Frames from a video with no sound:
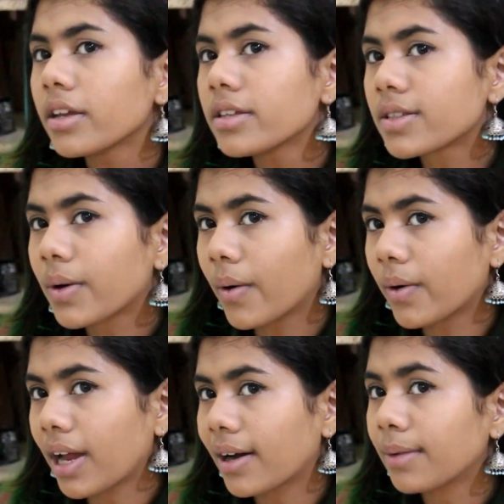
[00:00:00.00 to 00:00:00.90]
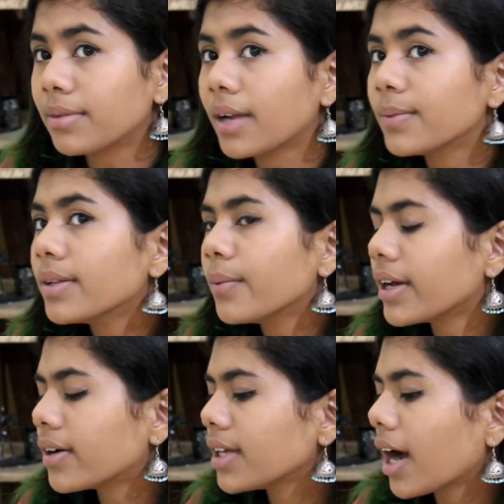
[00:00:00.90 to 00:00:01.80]
So now I'm done with the wing
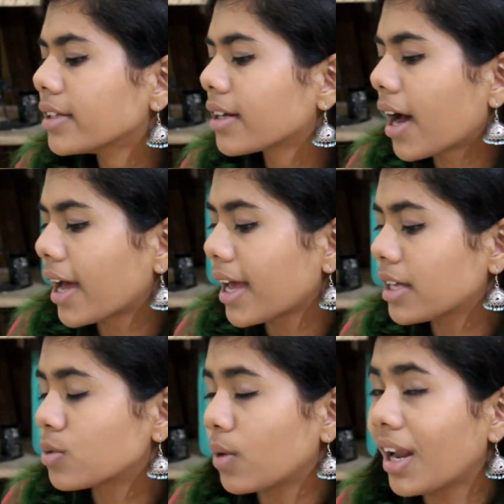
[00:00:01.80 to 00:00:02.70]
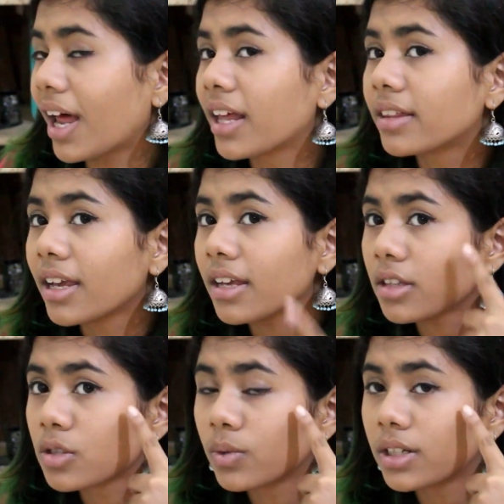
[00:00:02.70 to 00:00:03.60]
on the other eye as well, and I think
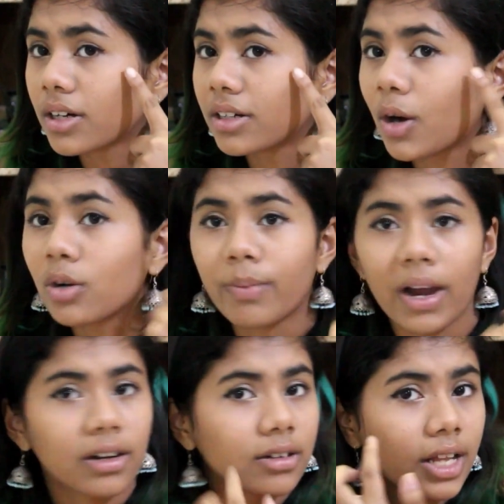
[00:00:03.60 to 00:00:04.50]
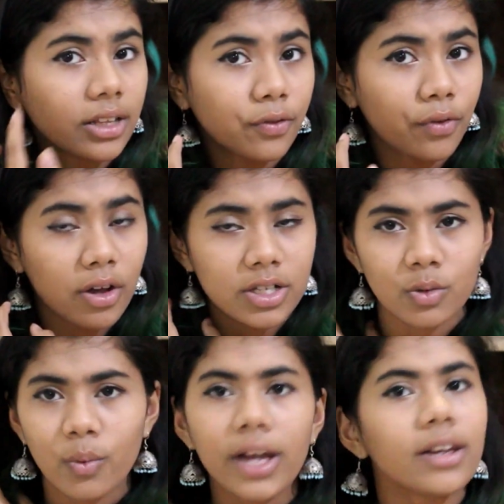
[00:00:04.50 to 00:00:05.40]
this one turned out better than the first
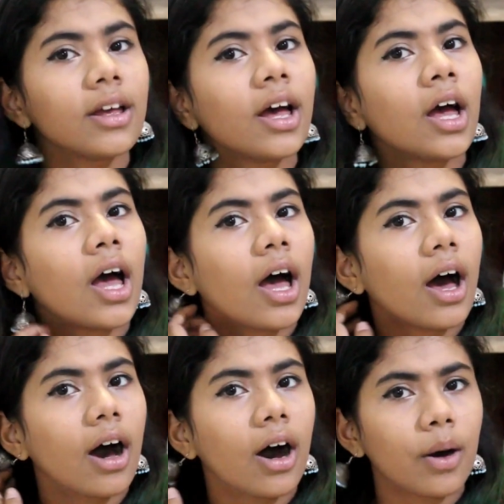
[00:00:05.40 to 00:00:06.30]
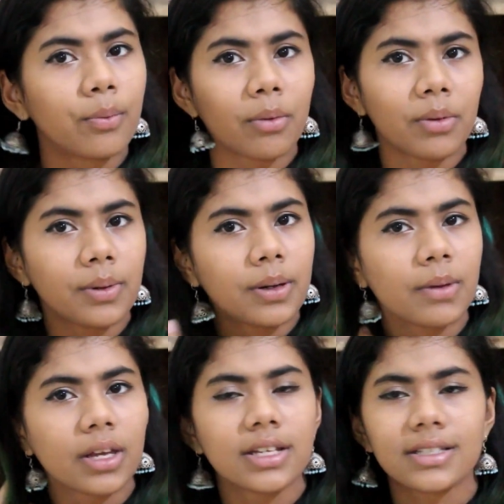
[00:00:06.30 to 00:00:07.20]
one, probably
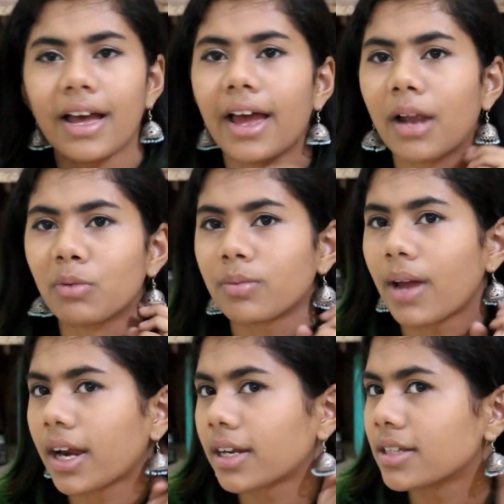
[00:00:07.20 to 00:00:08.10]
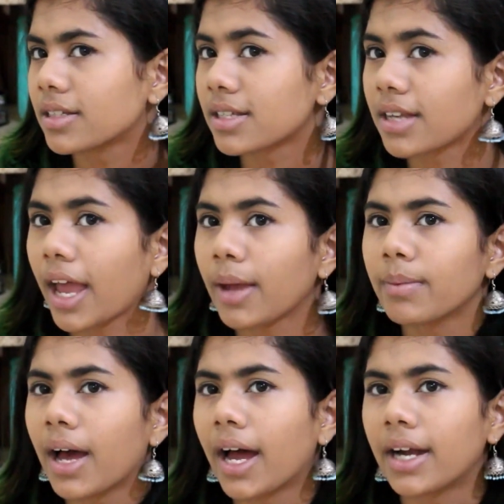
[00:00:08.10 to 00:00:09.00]
because I had no practice this time
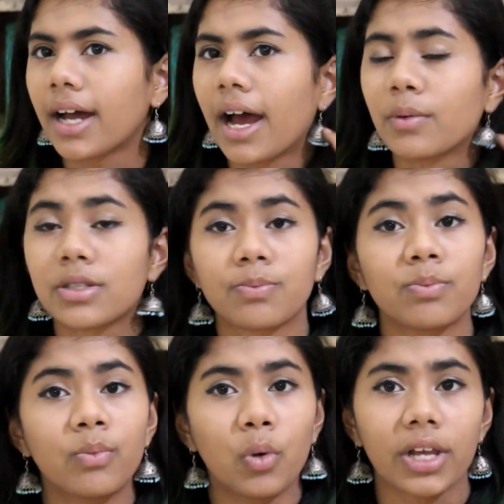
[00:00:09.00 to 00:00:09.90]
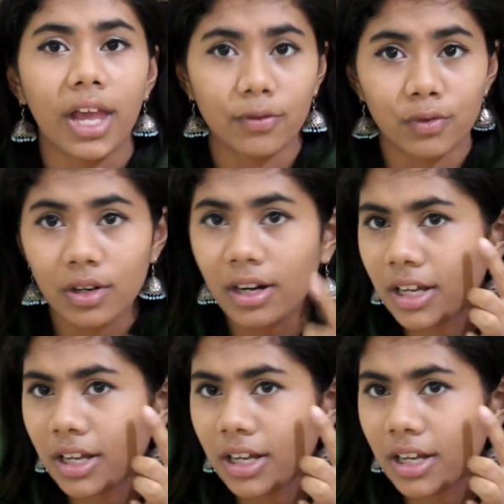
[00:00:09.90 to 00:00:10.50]
and I was more careful.